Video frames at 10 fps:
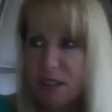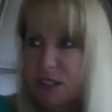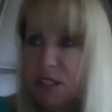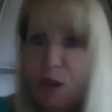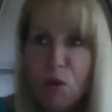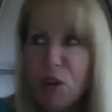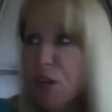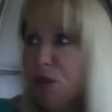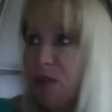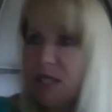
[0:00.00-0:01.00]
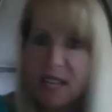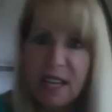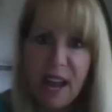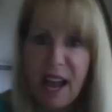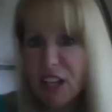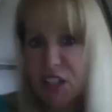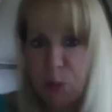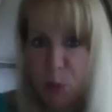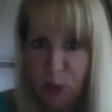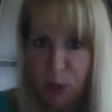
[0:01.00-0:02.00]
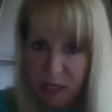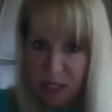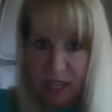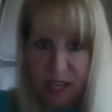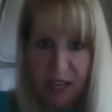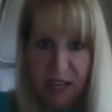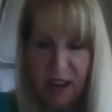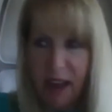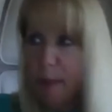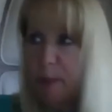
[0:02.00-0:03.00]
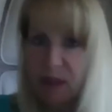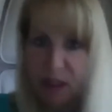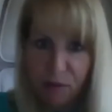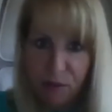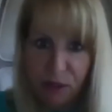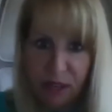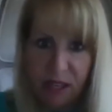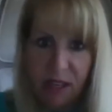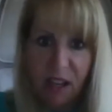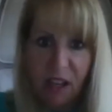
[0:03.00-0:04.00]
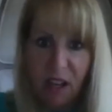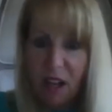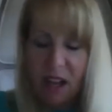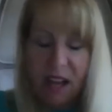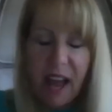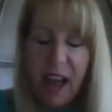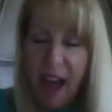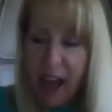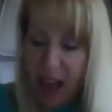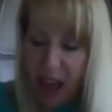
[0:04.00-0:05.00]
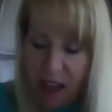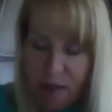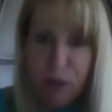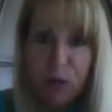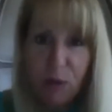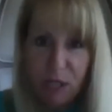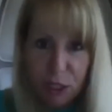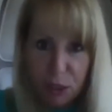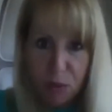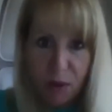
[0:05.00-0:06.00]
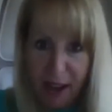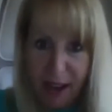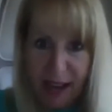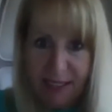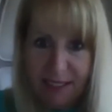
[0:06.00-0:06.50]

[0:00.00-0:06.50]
someone who's an expert in epinephrine. Everyone you ask.